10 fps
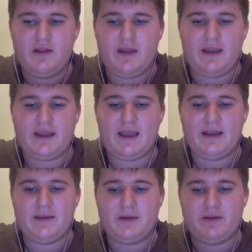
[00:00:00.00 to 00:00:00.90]
that I
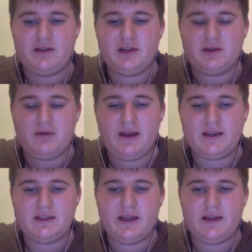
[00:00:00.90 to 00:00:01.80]
gained in my research and
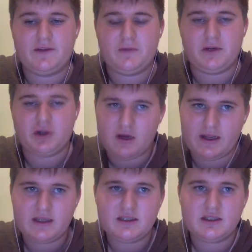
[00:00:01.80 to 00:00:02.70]
planning stage for my shot
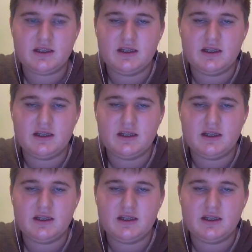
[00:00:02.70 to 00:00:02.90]
list,